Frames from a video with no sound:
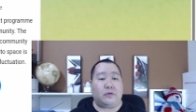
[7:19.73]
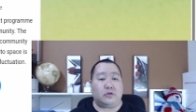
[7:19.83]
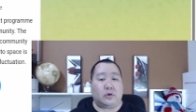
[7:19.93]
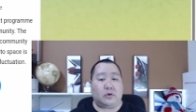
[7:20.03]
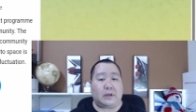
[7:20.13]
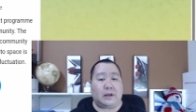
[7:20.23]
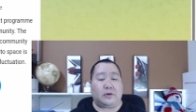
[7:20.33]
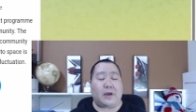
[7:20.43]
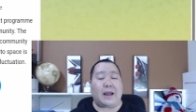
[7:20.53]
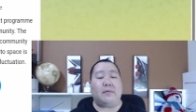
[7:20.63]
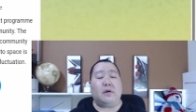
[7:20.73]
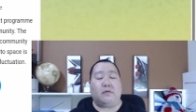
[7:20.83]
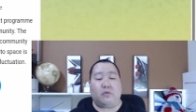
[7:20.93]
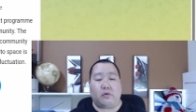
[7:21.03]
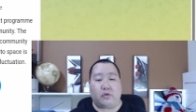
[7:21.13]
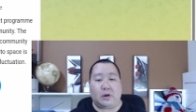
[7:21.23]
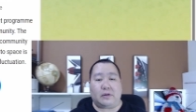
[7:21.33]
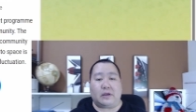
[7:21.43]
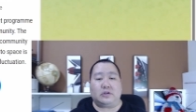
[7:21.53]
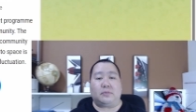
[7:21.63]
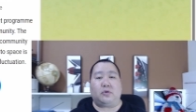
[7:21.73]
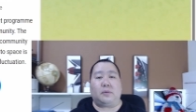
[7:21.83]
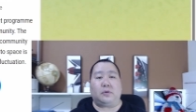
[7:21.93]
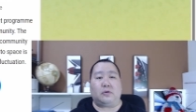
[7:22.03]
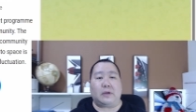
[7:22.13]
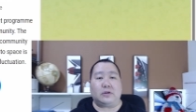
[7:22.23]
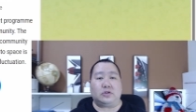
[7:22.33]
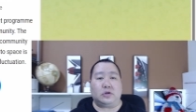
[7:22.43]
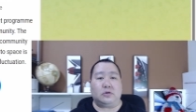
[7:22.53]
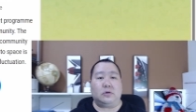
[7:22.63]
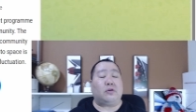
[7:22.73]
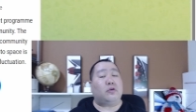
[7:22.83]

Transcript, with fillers: join the Telegram Feel free to say Jim Crypto sent you.